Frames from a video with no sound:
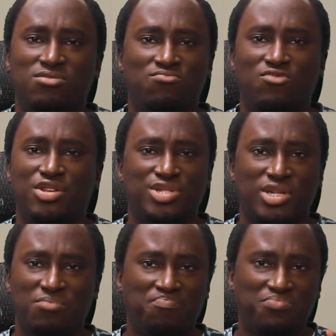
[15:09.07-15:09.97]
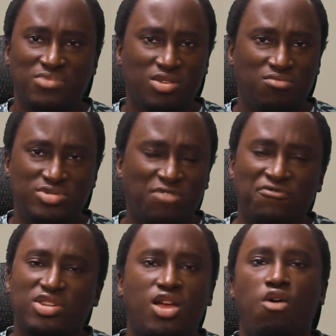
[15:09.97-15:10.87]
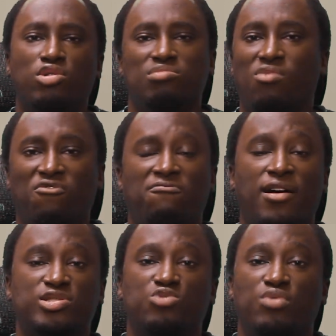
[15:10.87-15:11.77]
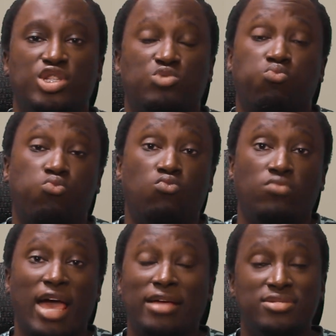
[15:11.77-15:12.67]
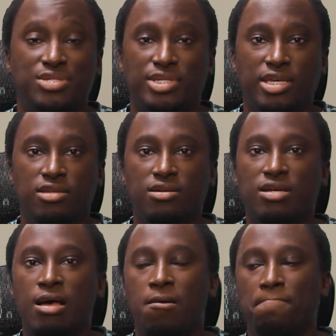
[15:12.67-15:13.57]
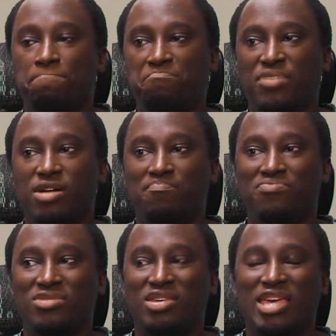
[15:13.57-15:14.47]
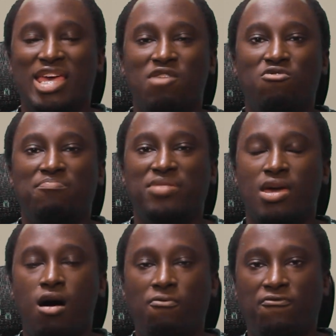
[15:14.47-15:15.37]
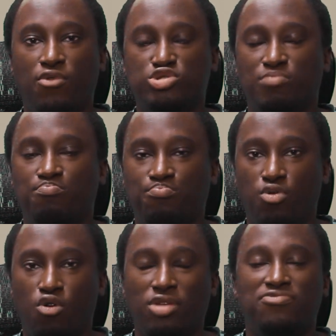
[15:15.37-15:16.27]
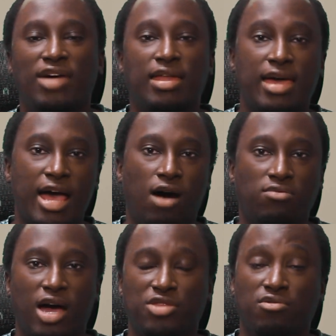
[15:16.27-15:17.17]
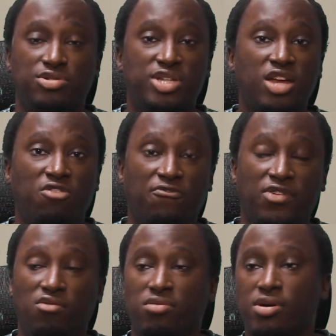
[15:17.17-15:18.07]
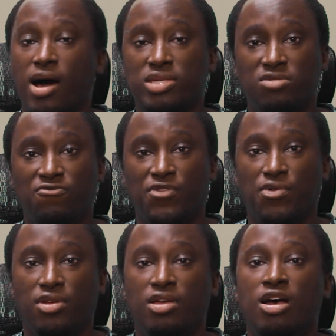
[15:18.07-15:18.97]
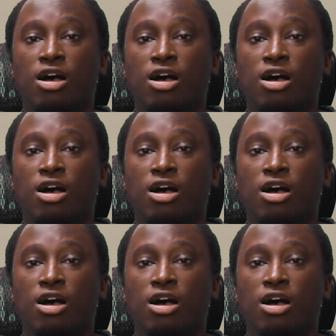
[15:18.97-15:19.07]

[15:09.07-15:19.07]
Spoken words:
what is it? Different colors of Morphomasters we just hadn't seen, but it would be helpful to point that out either in Dino Fury or Cosmic Fury